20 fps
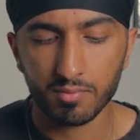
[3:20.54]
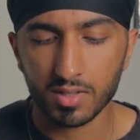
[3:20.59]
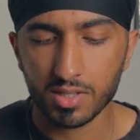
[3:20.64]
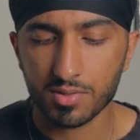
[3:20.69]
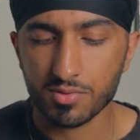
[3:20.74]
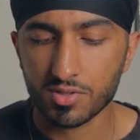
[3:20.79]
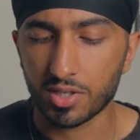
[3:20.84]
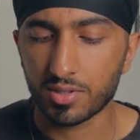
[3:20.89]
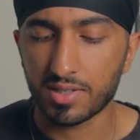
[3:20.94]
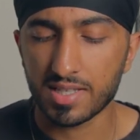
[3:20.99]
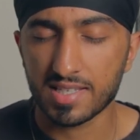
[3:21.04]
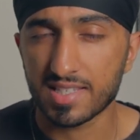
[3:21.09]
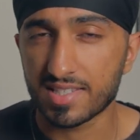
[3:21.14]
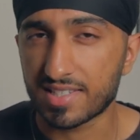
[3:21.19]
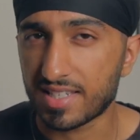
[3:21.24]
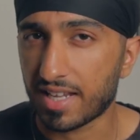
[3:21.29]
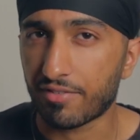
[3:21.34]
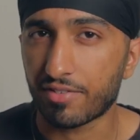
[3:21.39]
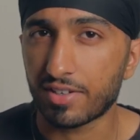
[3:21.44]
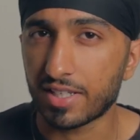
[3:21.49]
So this is
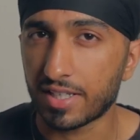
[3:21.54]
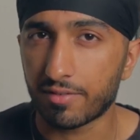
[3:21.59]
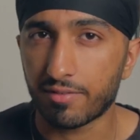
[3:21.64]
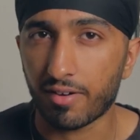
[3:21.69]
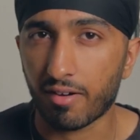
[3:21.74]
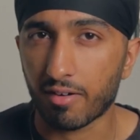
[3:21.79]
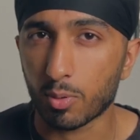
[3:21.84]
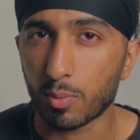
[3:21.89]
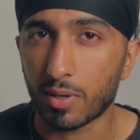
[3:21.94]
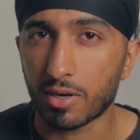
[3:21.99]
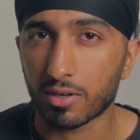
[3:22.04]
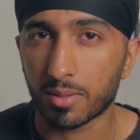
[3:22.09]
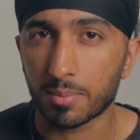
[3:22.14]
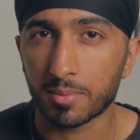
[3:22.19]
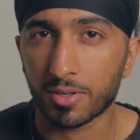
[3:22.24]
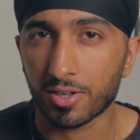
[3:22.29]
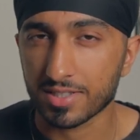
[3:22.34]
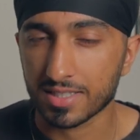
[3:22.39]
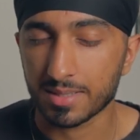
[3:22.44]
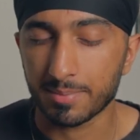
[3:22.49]
definitely a very welcome
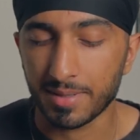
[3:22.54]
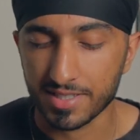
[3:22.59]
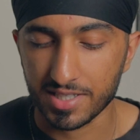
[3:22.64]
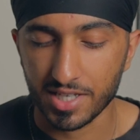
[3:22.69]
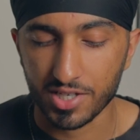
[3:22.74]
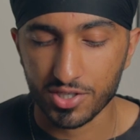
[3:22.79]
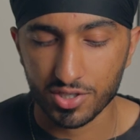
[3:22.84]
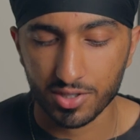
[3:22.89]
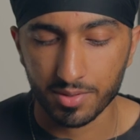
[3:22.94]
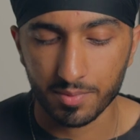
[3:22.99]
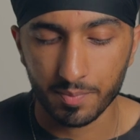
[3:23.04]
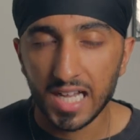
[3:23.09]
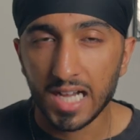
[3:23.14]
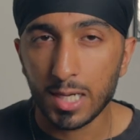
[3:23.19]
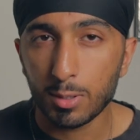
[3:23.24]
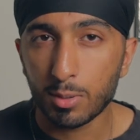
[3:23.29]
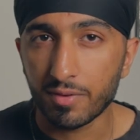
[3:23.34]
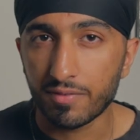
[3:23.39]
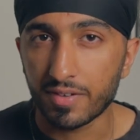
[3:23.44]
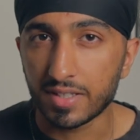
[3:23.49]
customization.
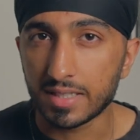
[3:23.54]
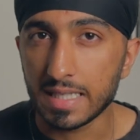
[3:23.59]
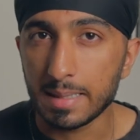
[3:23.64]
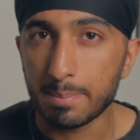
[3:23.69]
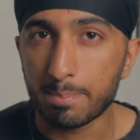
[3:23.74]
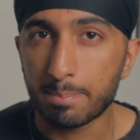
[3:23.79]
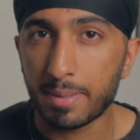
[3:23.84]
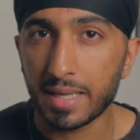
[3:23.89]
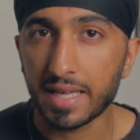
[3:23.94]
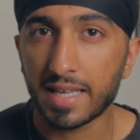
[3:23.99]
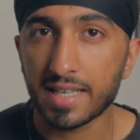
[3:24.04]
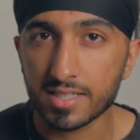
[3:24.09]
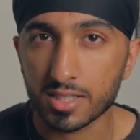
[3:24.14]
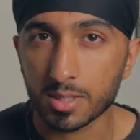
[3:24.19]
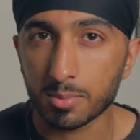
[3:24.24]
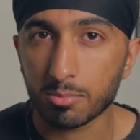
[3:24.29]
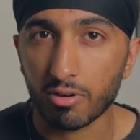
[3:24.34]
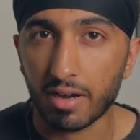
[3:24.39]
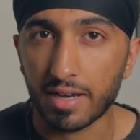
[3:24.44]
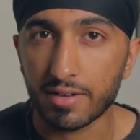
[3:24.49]
However, the biggest
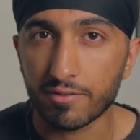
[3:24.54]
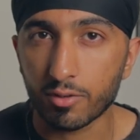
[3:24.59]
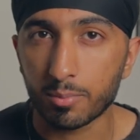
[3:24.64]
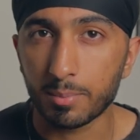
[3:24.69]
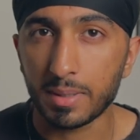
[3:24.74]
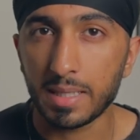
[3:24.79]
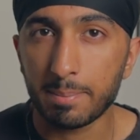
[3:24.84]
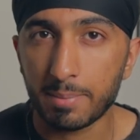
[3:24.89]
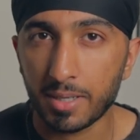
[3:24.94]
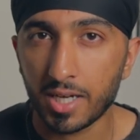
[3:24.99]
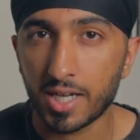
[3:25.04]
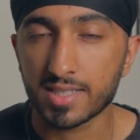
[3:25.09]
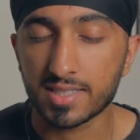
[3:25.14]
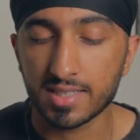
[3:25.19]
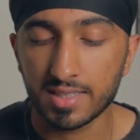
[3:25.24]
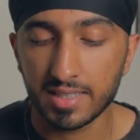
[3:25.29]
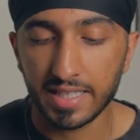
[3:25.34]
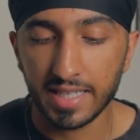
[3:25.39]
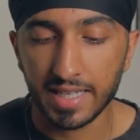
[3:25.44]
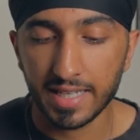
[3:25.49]
upgrade for me
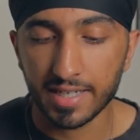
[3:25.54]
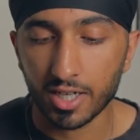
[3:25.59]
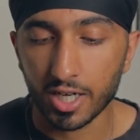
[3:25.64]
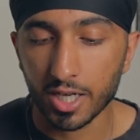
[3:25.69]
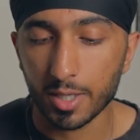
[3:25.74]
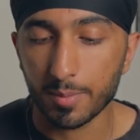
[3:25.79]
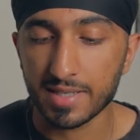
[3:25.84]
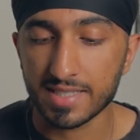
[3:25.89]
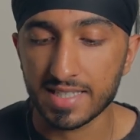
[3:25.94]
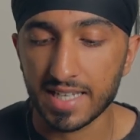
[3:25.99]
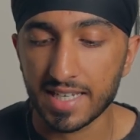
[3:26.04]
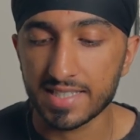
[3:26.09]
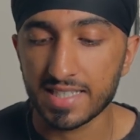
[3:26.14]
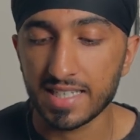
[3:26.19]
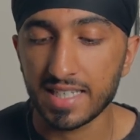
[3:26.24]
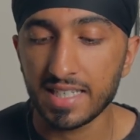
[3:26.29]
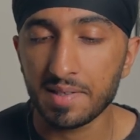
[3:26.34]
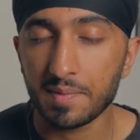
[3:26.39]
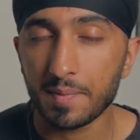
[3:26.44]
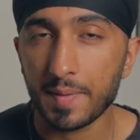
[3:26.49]
personally in iOS
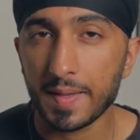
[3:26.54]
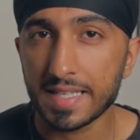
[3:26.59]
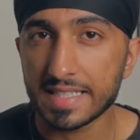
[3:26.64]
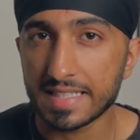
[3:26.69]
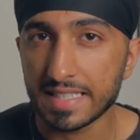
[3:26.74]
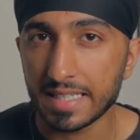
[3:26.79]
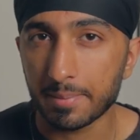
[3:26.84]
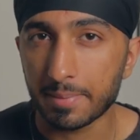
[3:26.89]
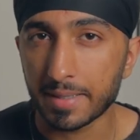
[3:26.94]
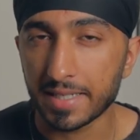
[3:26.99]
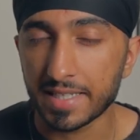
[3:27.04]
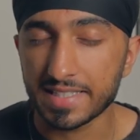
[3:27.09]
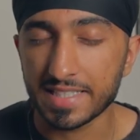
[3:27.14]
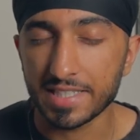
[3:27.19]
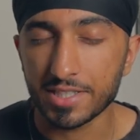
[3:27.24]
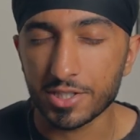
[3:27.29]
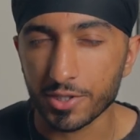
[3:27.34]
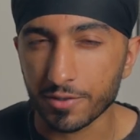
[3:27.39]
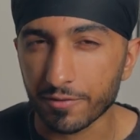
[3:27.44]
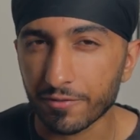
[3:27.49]
18 is the
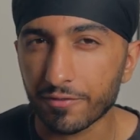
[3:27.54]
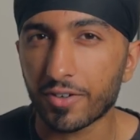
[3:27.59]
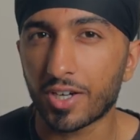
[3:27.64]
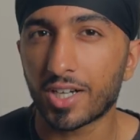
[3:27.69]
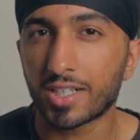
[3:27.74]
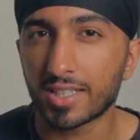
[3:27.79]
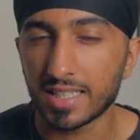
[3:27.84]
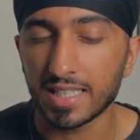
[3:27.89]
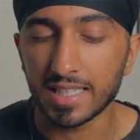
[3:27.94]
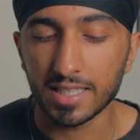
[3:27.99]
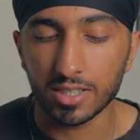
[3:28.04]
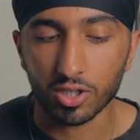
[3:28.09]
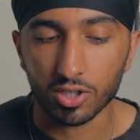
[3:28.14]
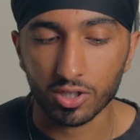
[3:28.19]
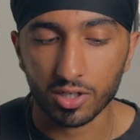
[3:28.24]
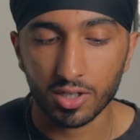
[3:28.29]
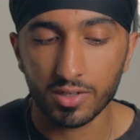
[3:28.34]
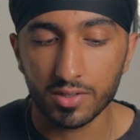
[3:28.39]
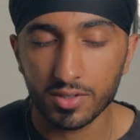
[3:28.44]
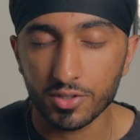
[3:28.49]
ability to finally
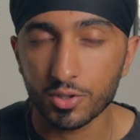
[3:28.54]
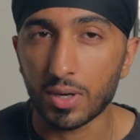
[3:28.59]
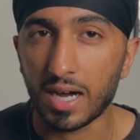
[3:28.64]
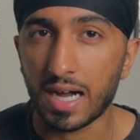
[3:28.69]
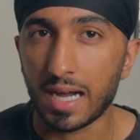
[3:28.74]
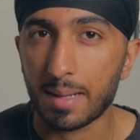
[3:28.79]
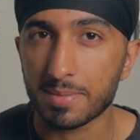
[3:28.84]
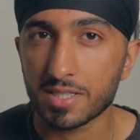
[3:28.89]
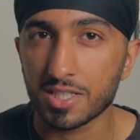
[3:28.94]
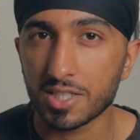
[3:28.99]
lock your apps